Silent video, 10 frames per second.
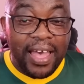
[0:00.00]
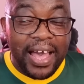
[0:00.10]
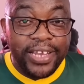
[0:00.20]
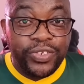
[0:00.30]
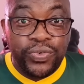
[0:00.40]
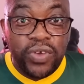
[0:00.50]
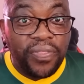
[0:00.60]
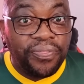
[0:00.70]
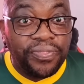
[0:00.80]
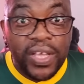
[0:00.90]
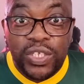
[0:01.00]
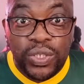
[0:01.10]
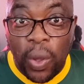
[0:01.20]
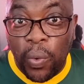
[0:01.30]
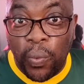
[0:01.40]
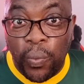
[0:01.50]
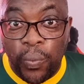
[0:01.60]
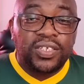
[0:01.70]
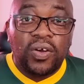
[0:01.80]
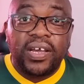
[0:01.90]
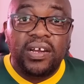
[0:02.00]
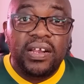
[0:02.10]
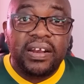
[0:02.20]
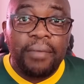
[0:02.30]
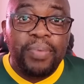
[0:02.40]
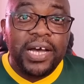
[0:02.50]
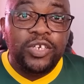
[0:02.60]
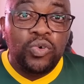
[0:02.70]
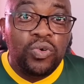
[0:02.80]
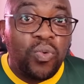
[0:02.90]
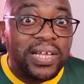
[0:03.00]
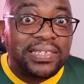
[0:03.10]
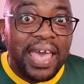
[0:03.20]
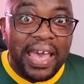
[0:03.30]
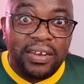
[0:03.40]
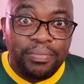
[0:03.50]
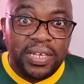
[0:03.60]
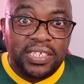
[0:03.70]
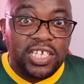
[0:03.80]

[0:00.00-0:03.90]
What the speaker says: I do not think so. So Colonel Rapadu was adamant.